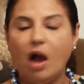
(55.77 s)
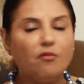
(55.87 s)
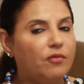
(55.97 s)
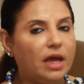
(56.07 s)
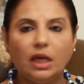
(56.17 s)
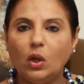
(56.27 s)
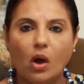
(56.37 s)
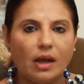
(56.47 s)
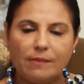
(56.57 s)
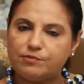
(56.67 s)
A very
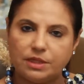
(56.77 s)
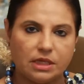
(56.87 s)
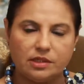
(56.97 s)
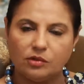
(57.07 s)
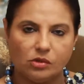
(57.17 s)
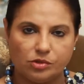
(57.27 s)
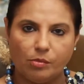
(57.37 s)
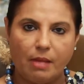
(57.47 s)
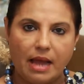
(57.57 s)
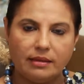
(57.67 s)
long abstinence is
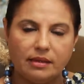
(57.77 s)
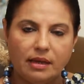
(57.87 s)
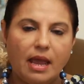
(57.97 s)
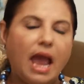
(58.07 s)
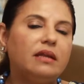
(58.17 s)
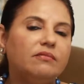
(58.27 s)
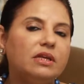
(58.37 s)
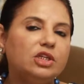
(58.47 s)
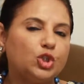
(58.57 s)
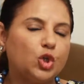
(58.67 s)
also bad and a
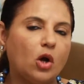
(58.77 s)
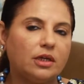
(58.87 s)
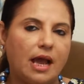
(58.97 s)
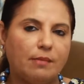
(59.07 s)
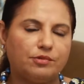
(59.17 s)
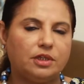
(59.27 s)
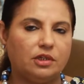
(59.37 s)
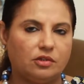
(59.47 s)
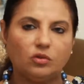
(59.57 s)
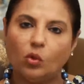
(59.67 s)
very short
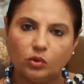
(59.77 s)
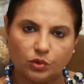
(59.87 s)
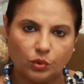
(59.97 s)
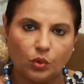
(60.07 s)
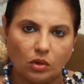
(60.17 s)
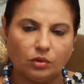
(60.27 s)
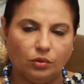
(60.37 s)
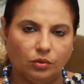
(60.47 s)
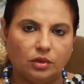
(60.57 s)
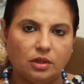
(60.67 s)
abstinence is also not
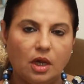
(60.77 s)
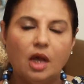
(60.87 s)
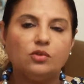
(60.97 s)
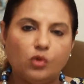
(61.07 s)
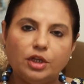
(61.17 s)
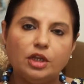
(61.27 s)
good. So